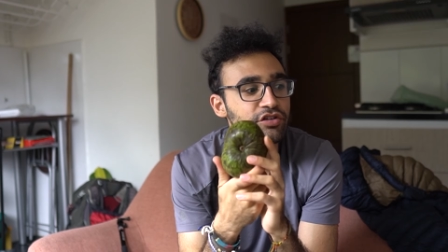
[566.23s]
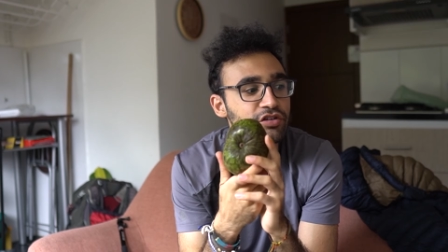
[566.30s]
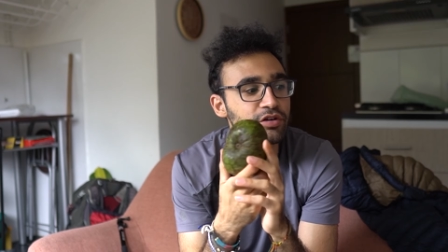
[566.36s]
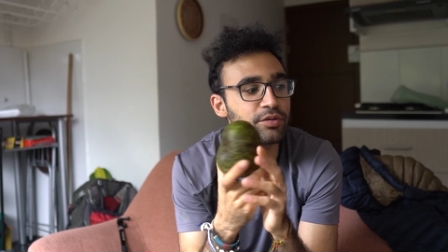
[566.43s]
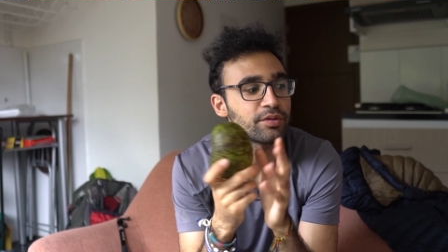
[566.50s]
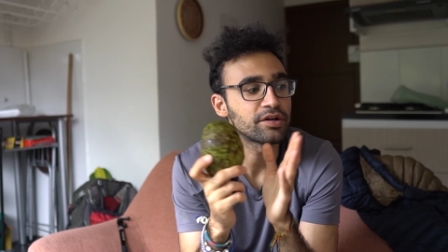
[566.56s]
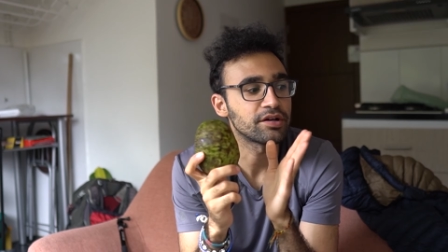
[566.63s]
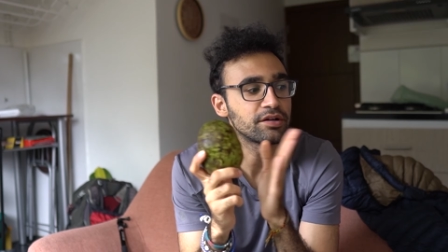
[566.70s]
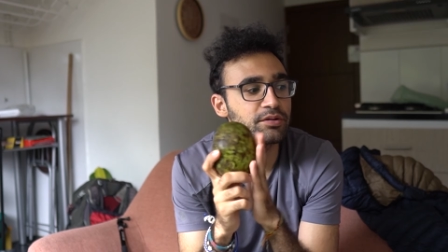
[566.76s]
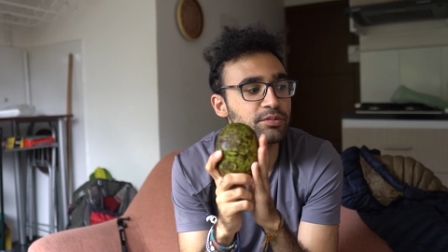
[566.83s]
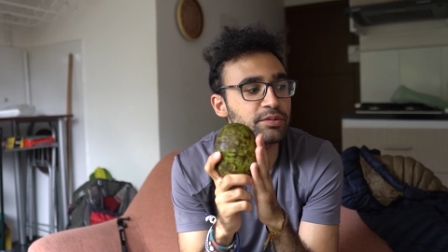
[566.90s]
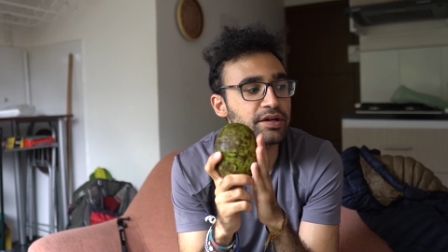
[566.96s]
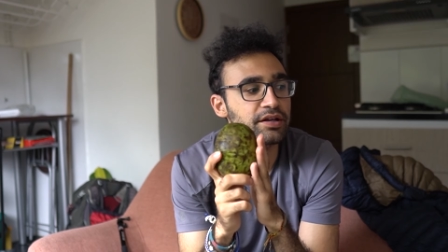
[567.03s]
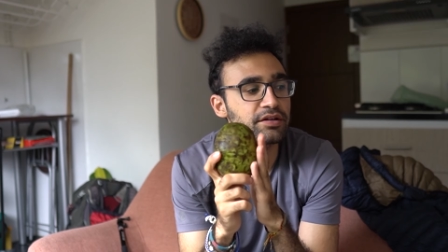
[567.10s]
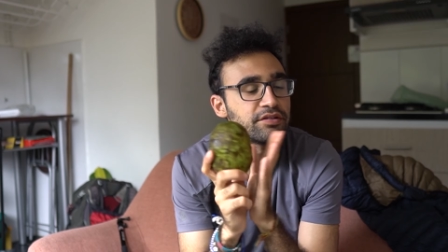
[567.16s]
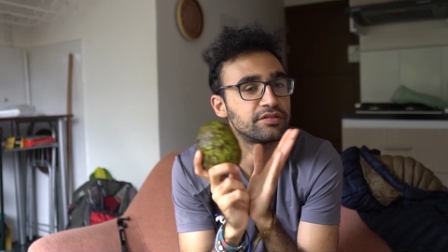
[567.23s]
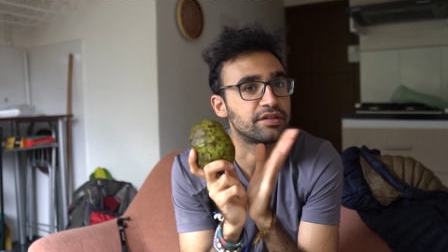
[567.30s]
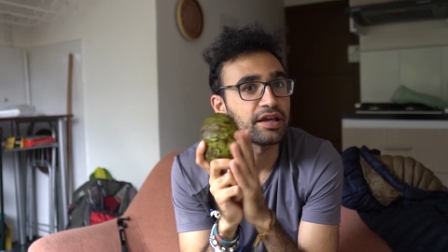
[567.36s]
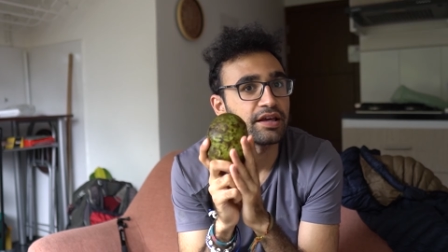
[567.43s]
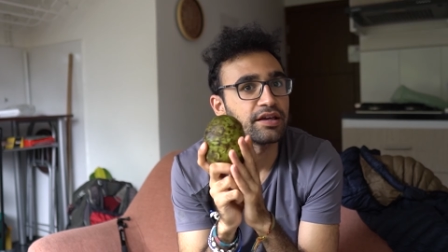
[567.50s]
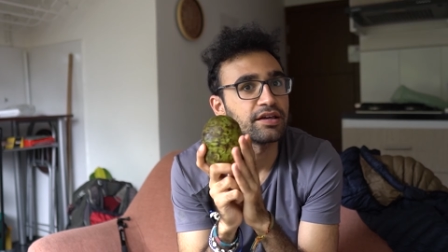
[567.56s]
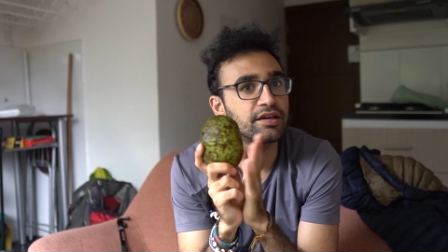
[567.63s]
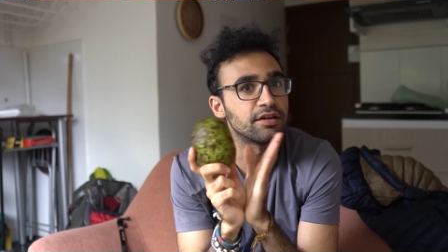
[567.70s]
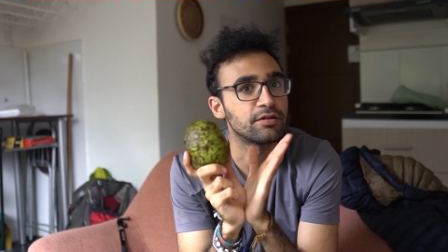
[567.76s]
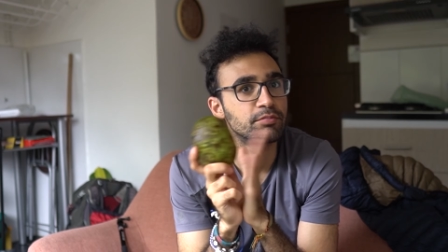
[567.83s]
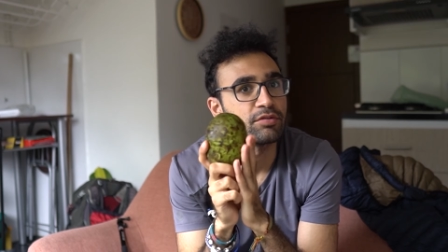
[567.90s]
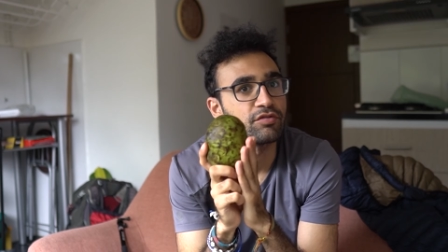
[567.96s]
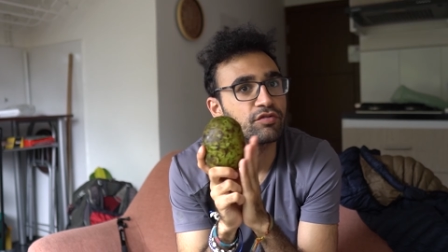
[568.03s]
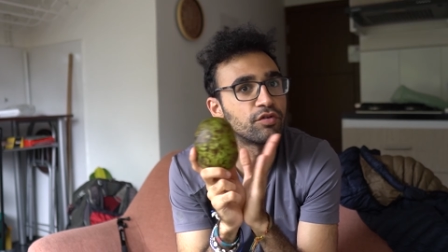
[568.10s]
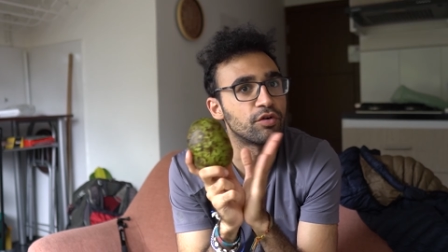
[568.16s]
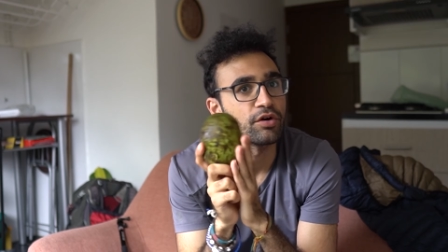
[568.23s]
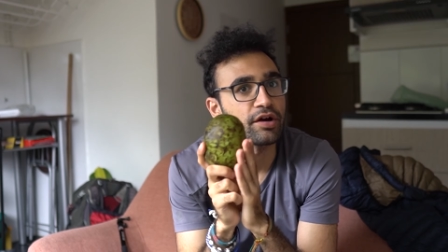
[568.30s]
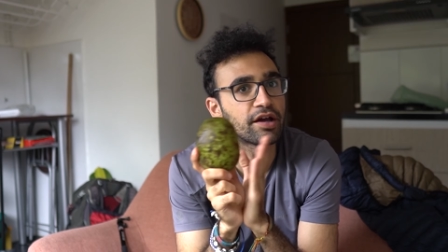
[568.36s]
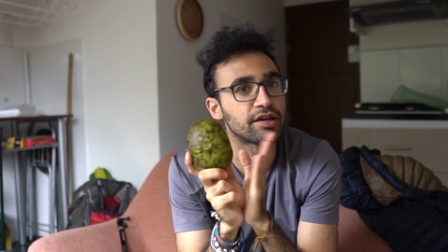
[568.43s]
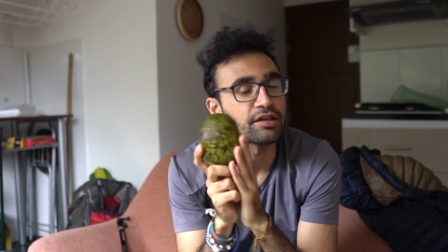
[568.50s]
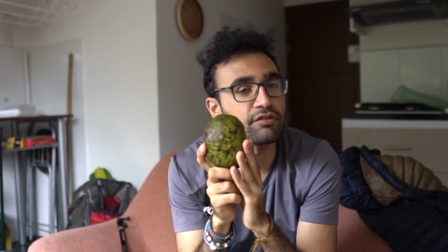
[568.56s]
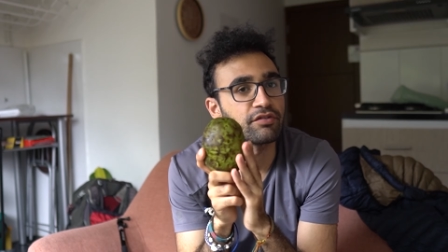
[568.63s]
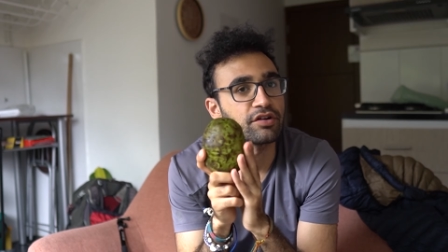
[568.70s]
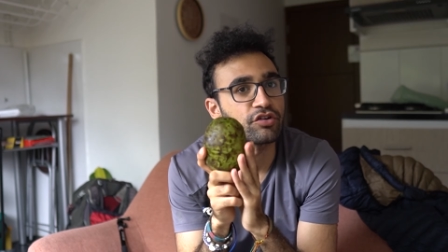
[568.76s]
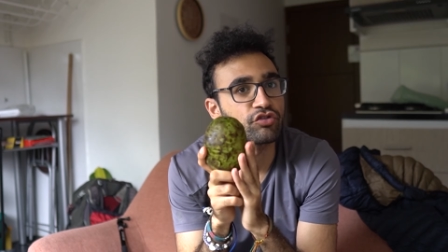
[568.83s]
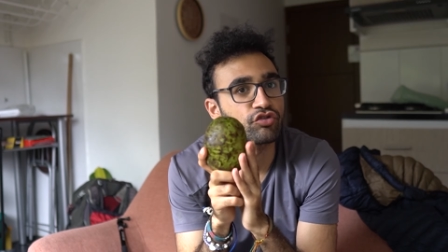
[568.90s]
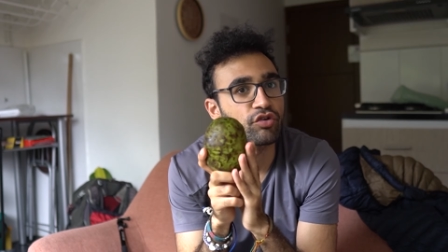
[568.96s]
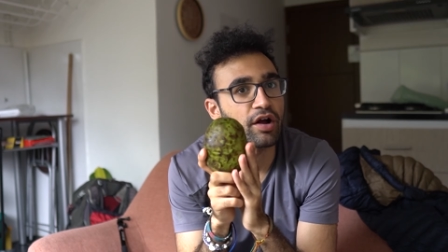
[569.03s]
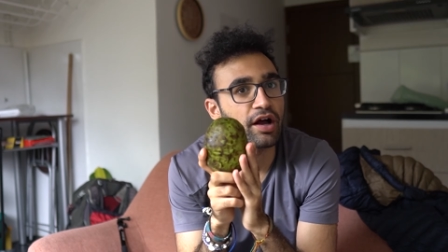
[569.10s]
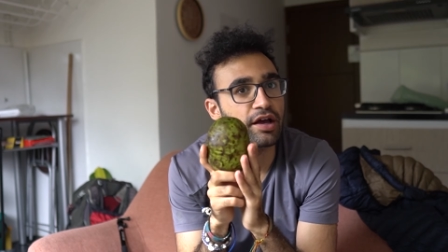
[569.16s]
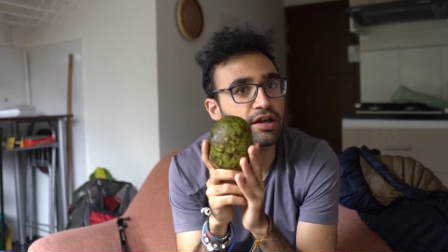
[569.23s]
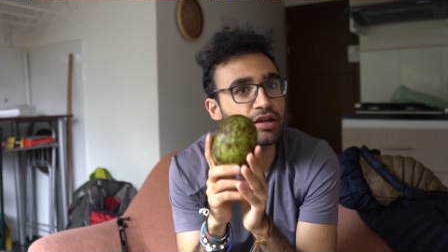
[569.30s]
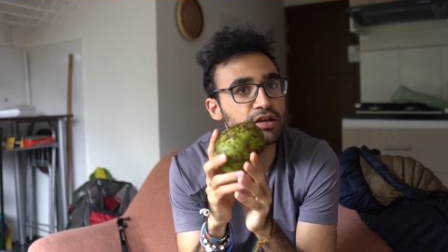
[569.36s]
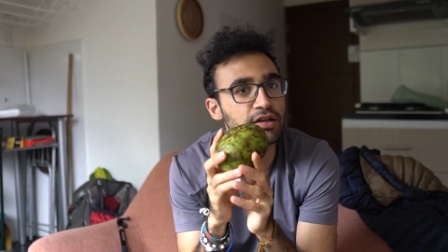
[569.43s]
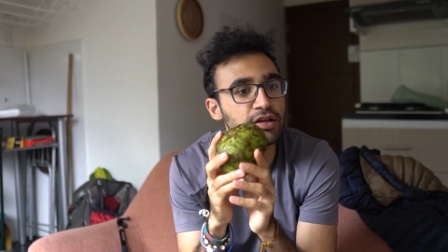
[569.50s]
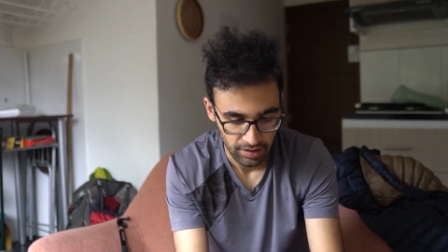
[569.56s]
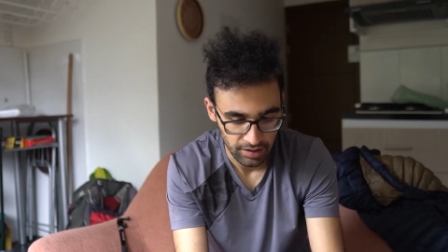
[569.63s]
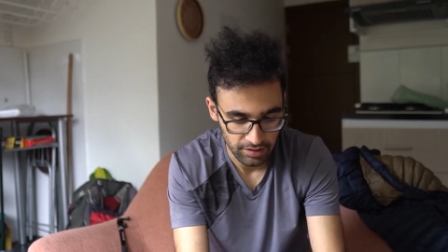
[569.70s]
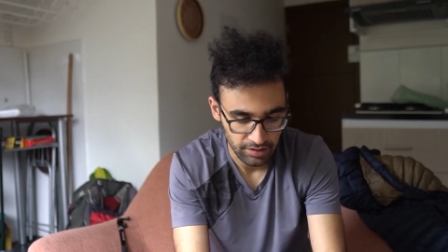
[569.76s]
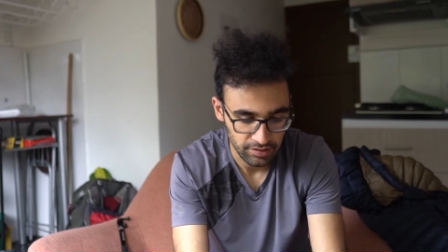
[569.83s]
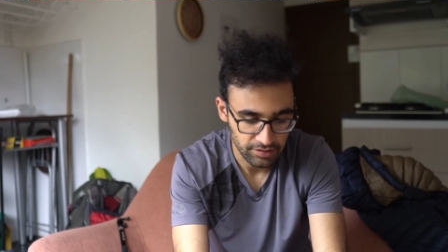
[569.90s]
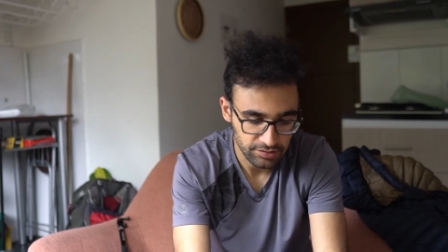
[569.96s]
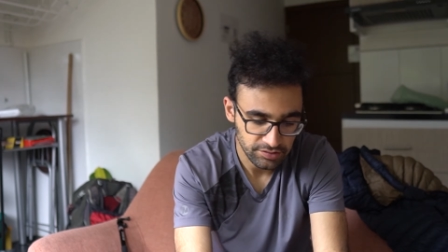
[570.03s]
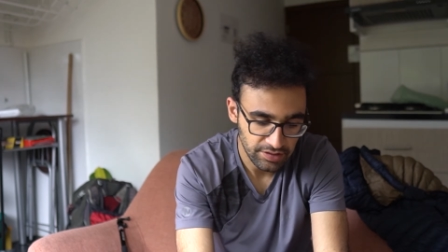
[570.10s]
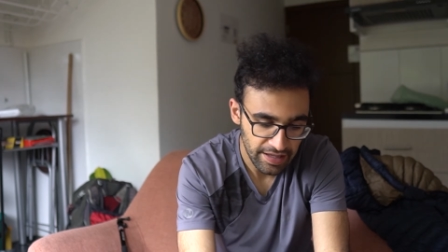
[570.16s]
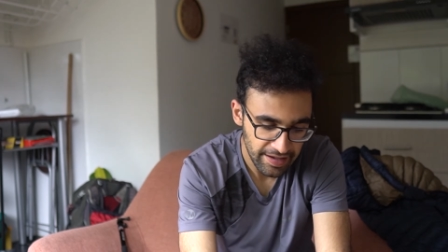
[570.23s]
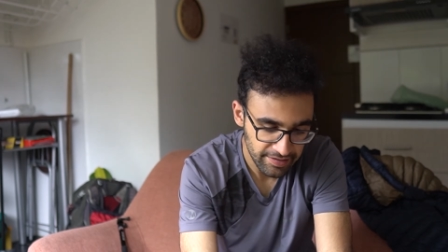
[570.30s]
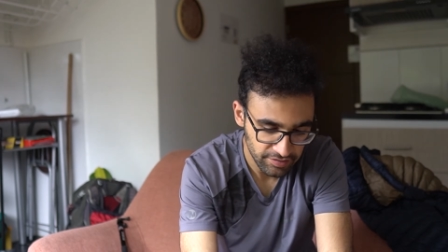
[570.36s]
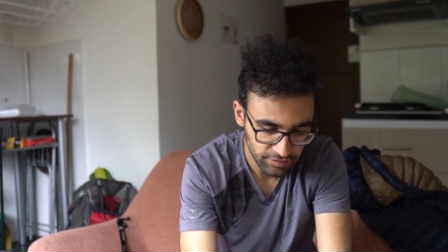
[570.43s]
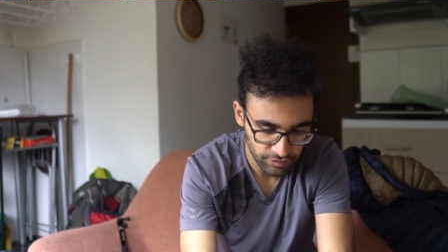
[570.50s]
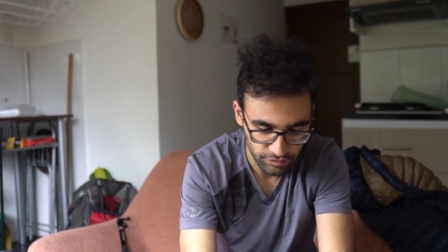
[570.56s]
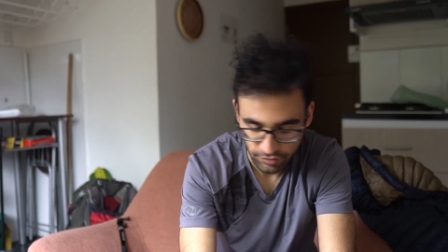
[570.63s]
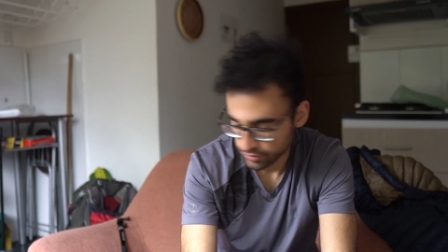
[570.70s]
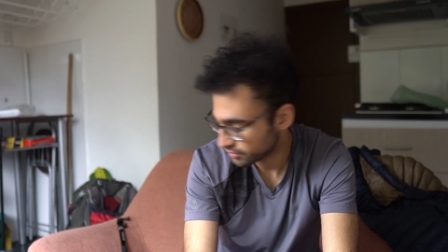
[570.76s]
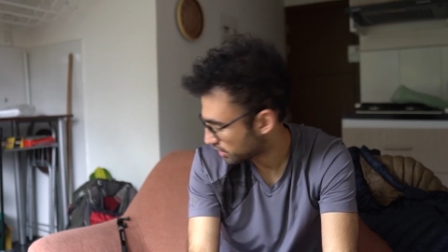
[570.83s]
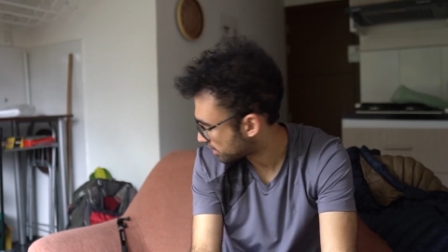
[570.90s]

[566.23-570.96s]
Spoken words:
So we're gonna wait a day before I give it a try. And then the last fruit